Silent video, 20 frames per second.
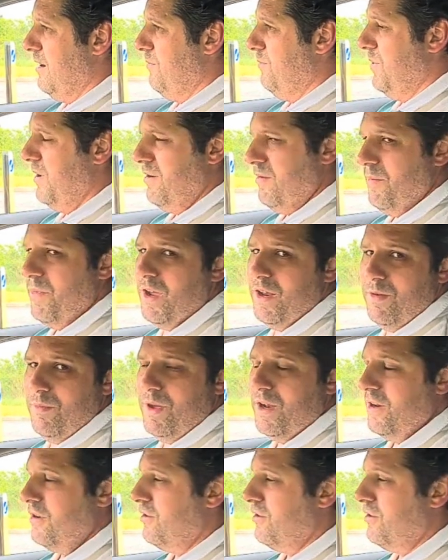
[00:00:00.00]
Bear in mind, I'm on a